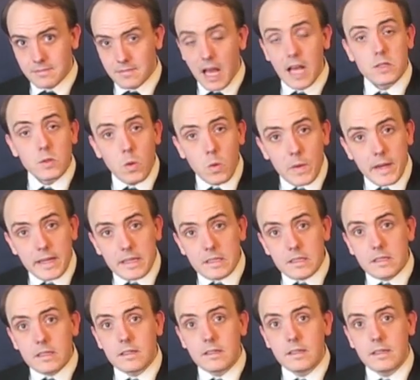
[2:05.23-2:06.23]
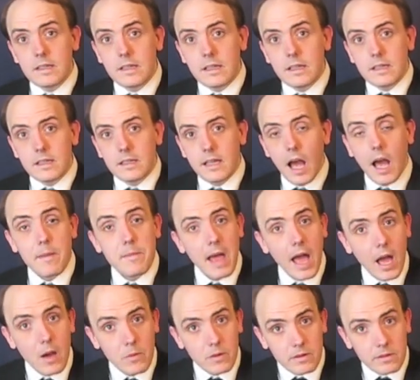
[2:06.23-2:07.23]
As always, I'm
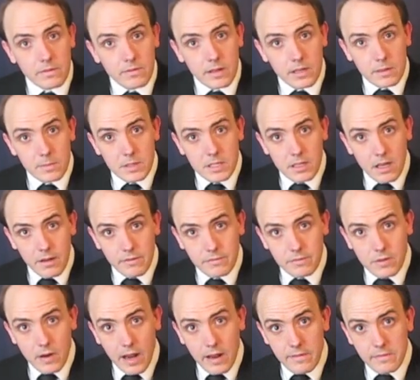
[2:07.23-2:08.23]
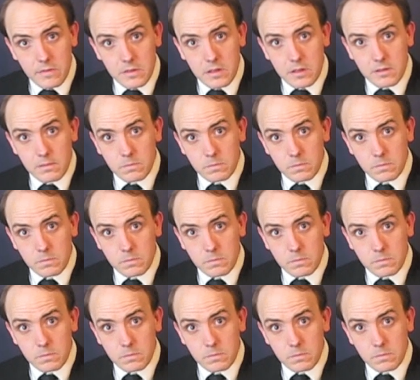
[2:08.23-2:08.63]
Howard Phillips Lovecraft.